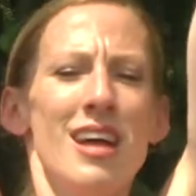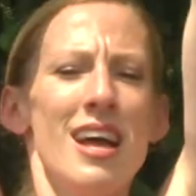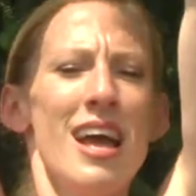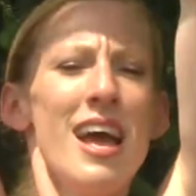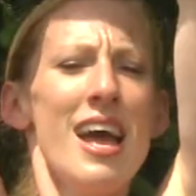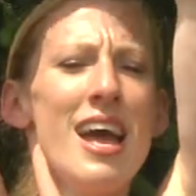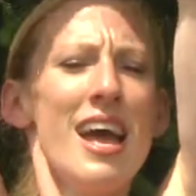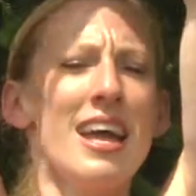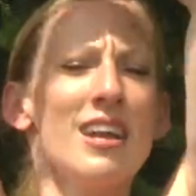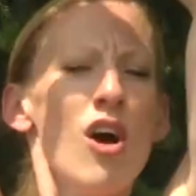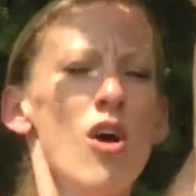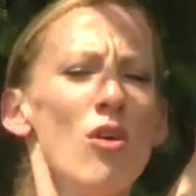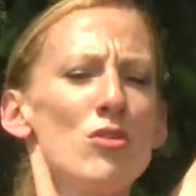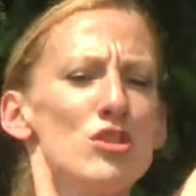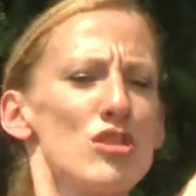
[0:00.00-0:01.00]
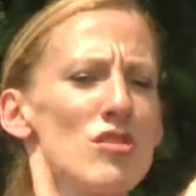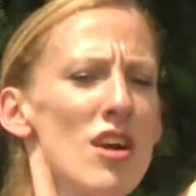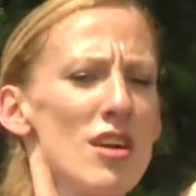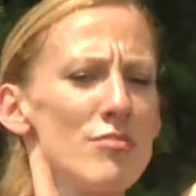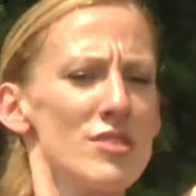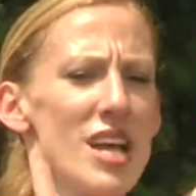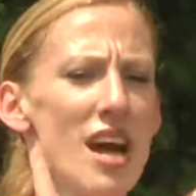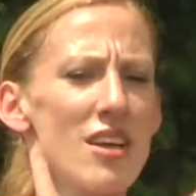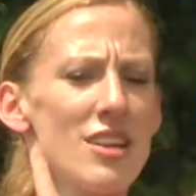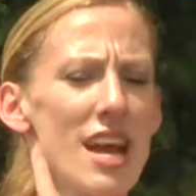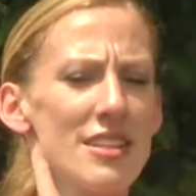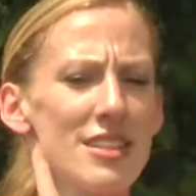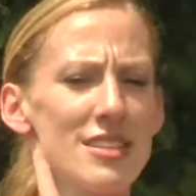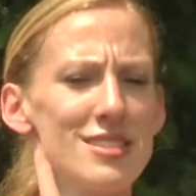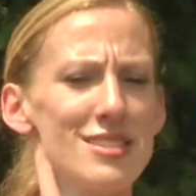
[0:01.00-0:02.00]
And hold your arms out
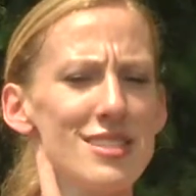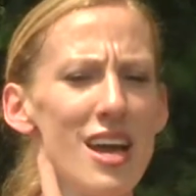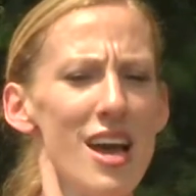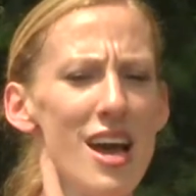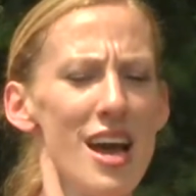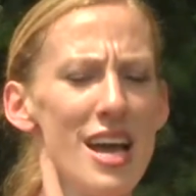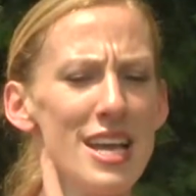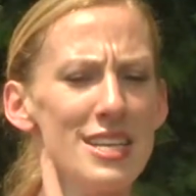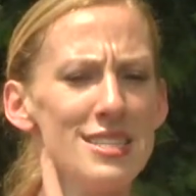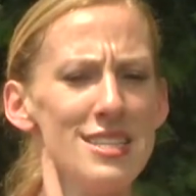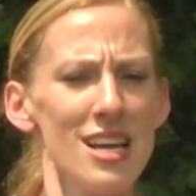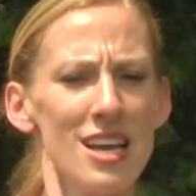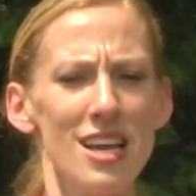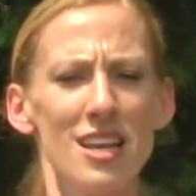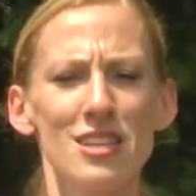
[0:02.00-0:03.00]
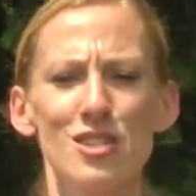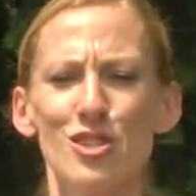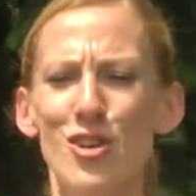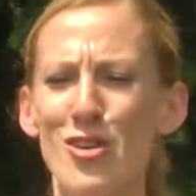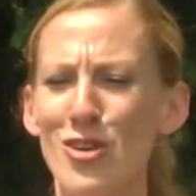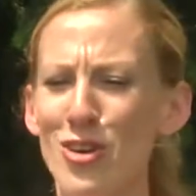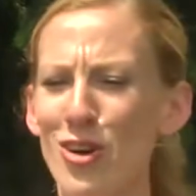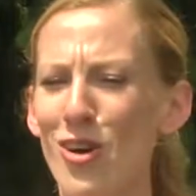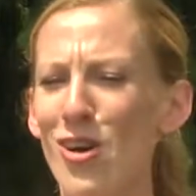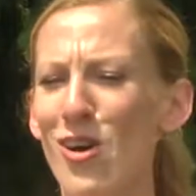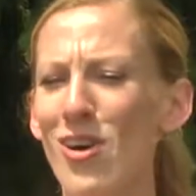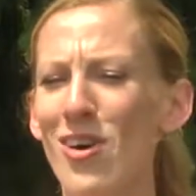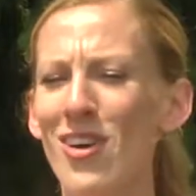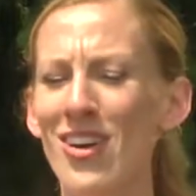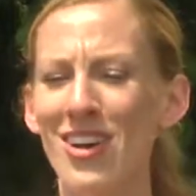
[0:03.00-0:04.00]
at the sides.
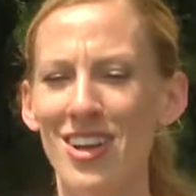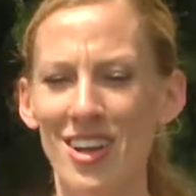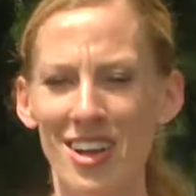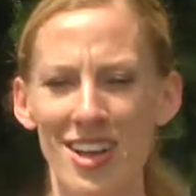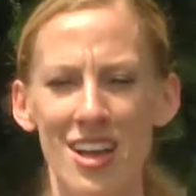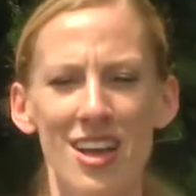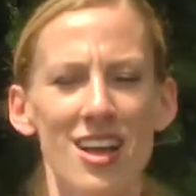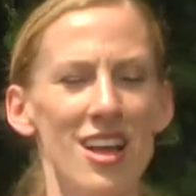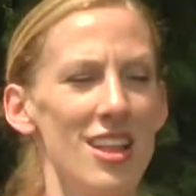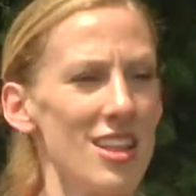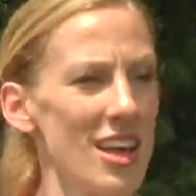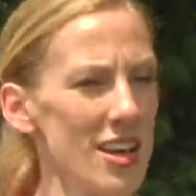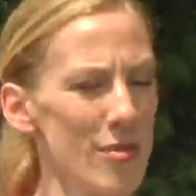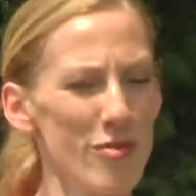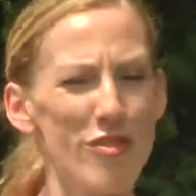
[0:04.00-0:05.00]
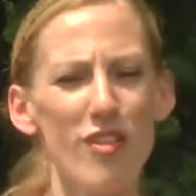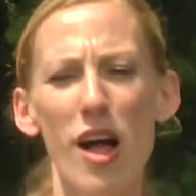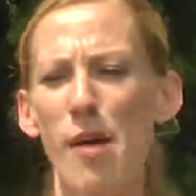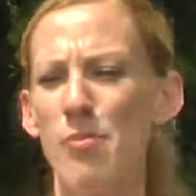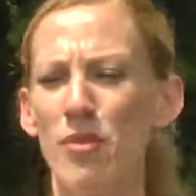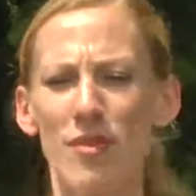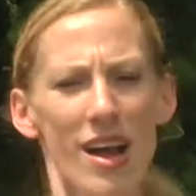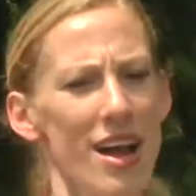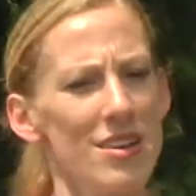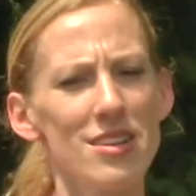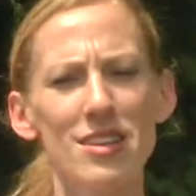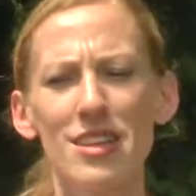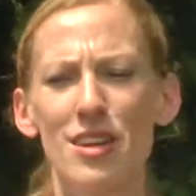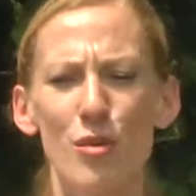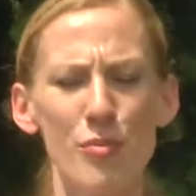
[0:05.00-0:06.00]
Circle. Let them flop around a
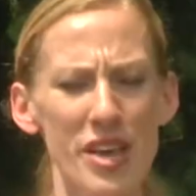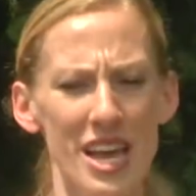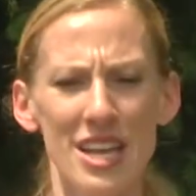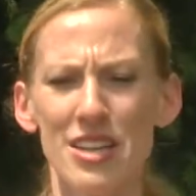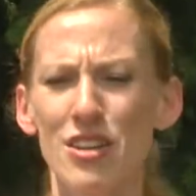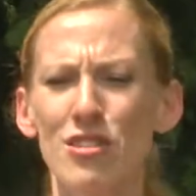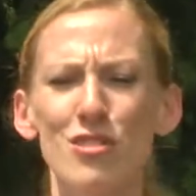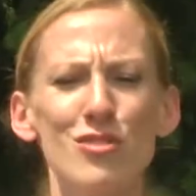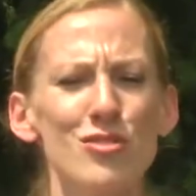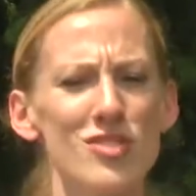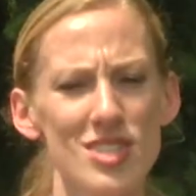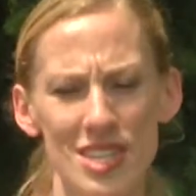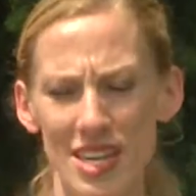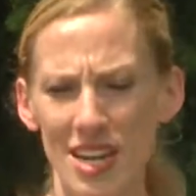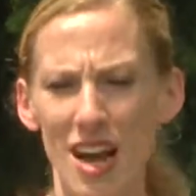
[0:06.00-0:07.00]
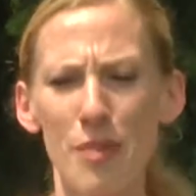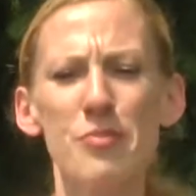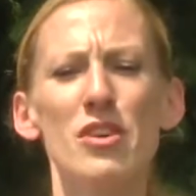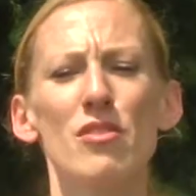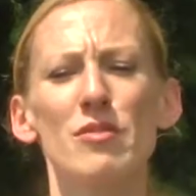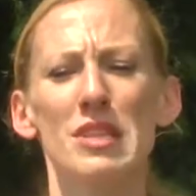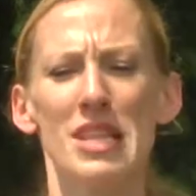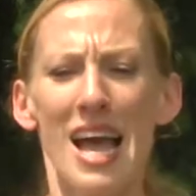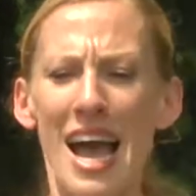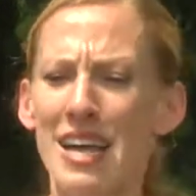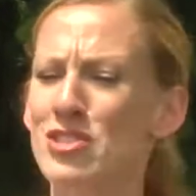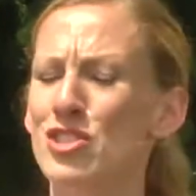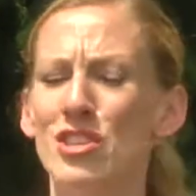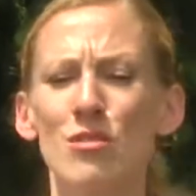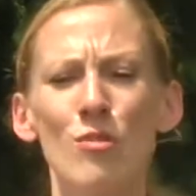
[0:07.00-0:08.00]
little bit. You're loosening up, you're
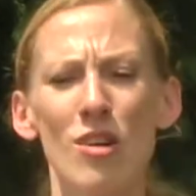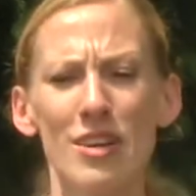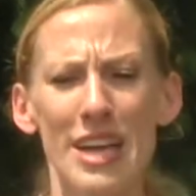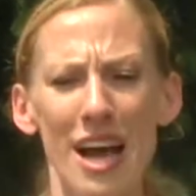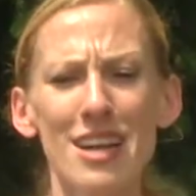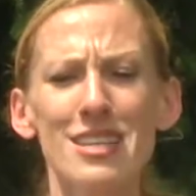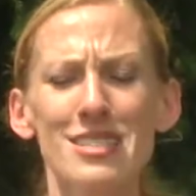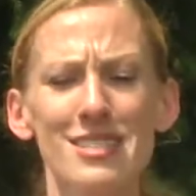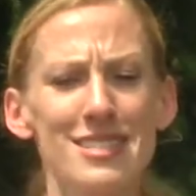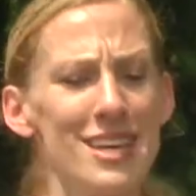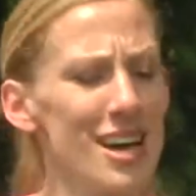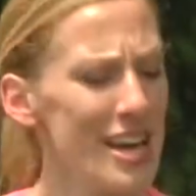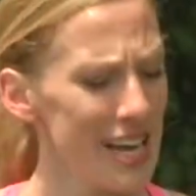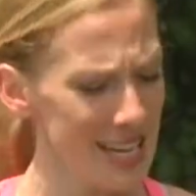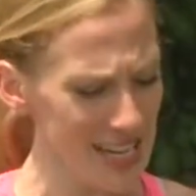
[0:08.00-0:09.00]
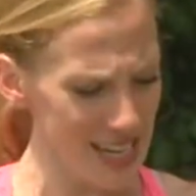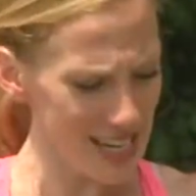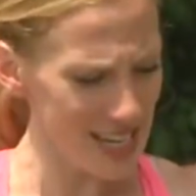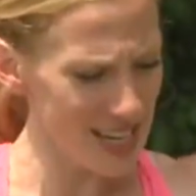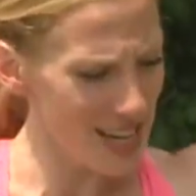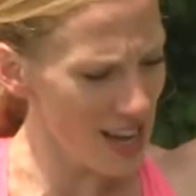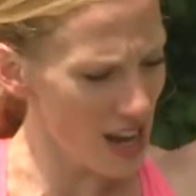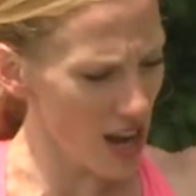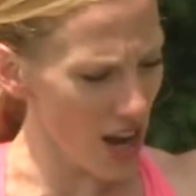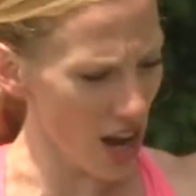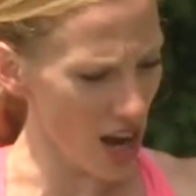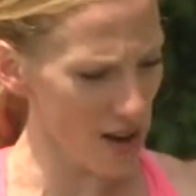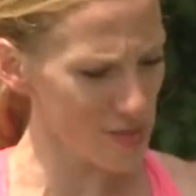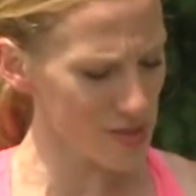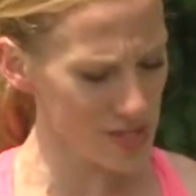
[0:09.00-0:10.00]
relaxed. Your workout is done.
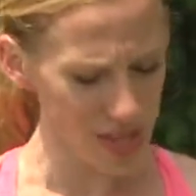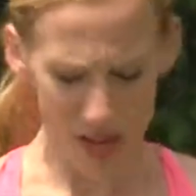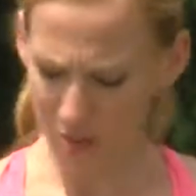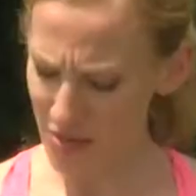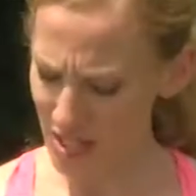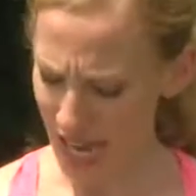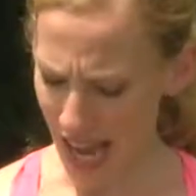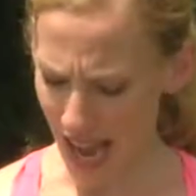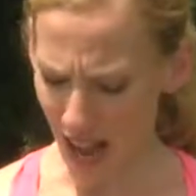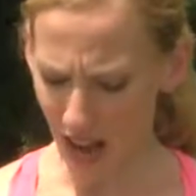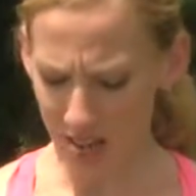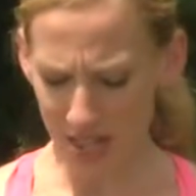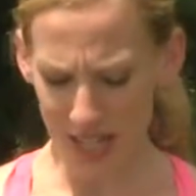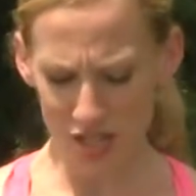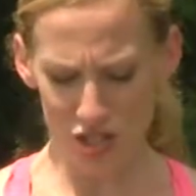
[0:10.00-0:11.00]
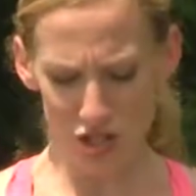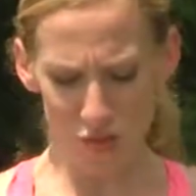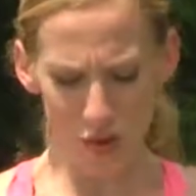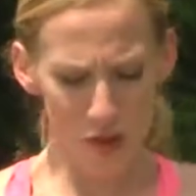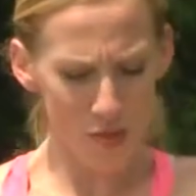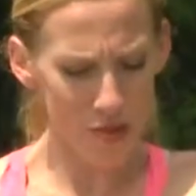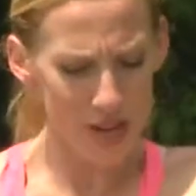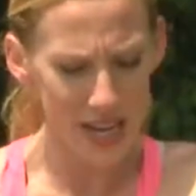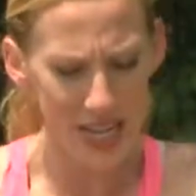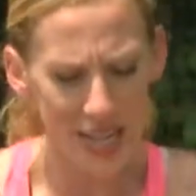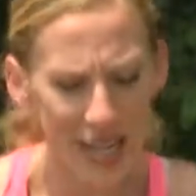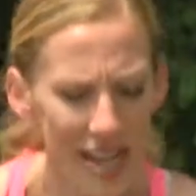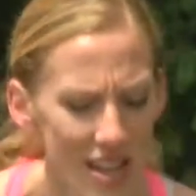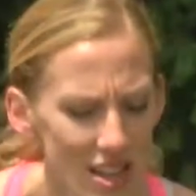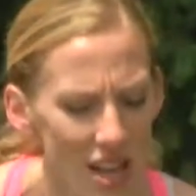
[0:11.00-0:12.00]
Arms come down. Let's do one more
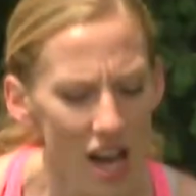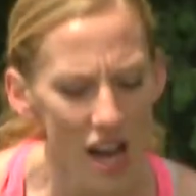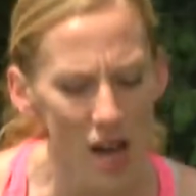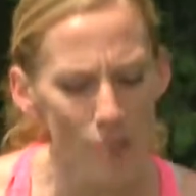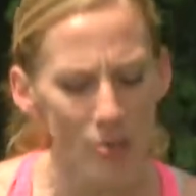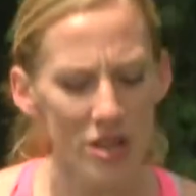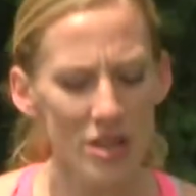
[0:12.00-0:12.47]
inhale up.